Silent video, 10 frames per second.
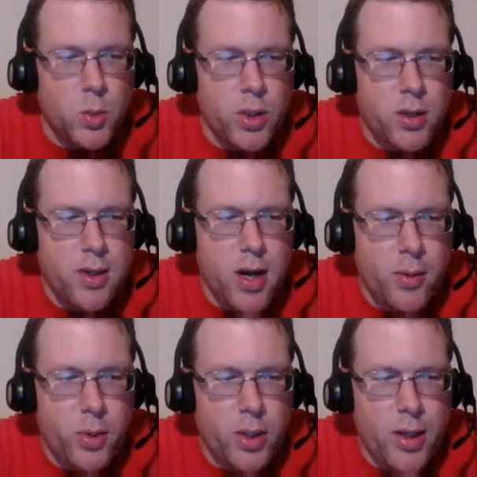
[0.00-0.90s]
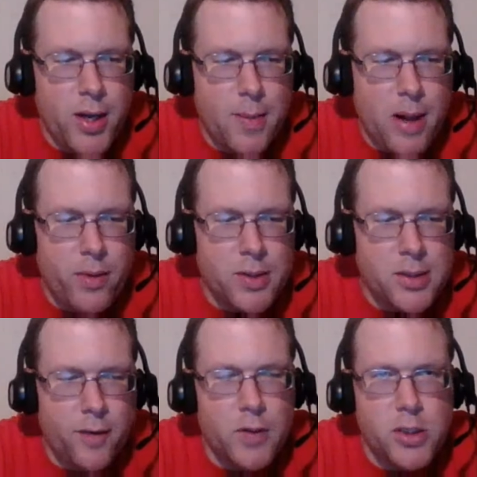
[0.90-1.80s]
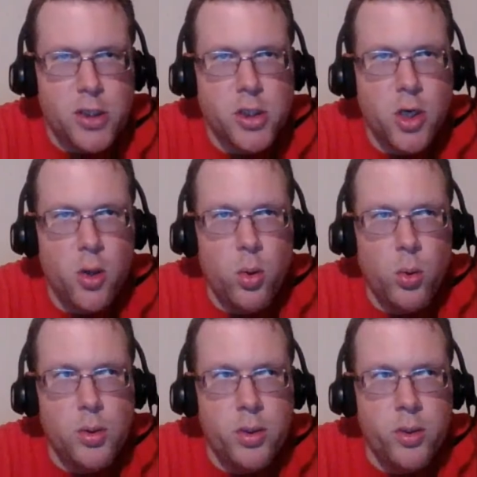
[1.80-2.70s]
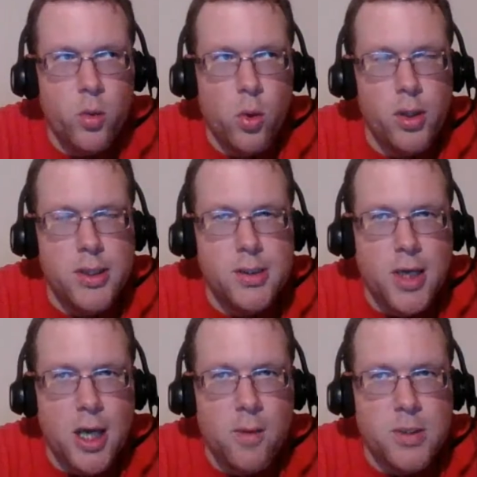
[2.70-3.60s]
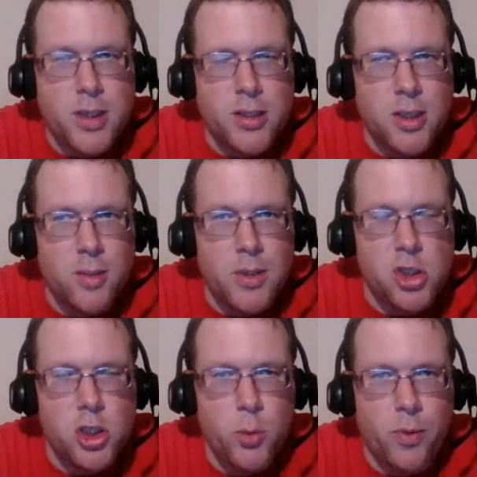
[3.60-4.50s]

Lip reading: thing that I really like about the San Francisco-New Orleans game is that it's going to be super